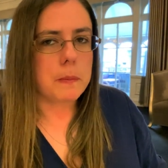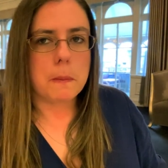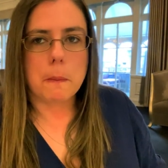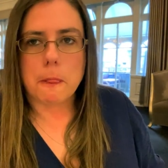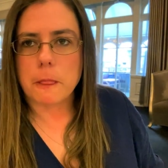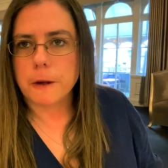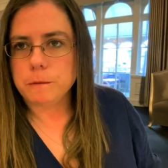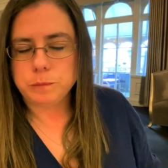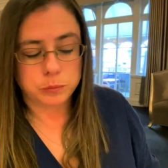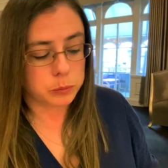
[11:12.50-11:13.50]

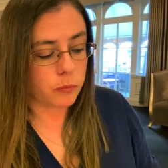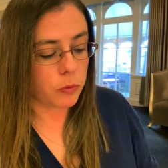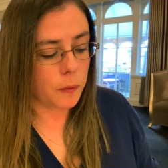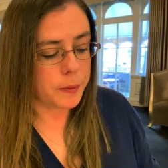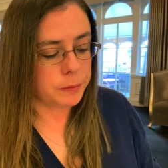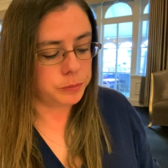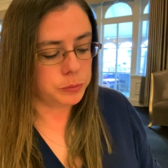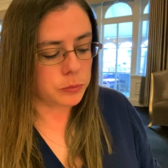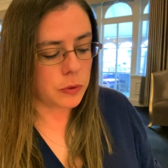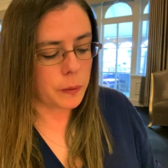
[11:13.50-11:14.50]

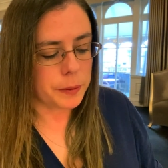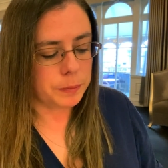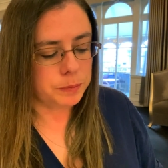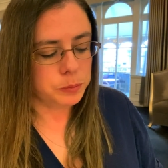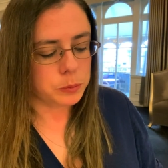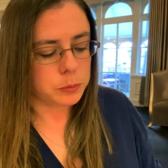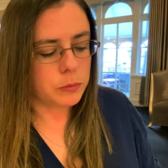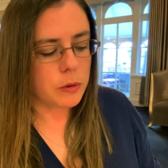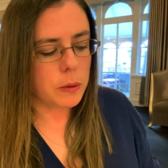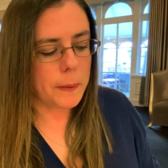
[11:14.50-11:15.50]

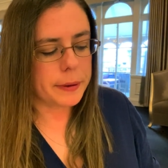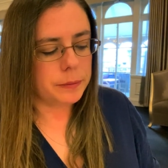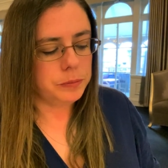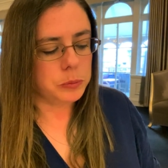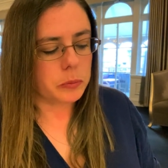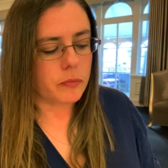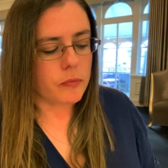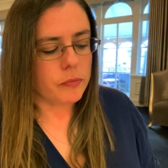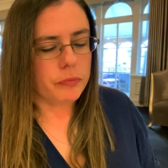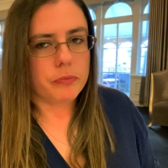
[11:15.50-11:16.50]

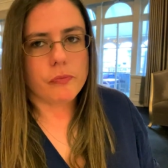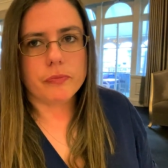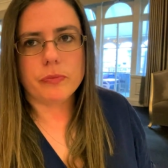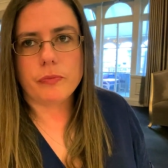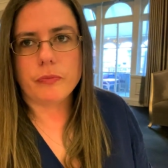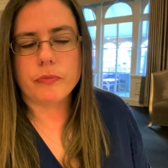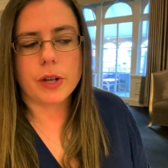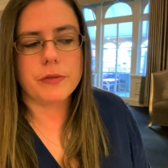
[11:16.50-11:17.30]
Mm.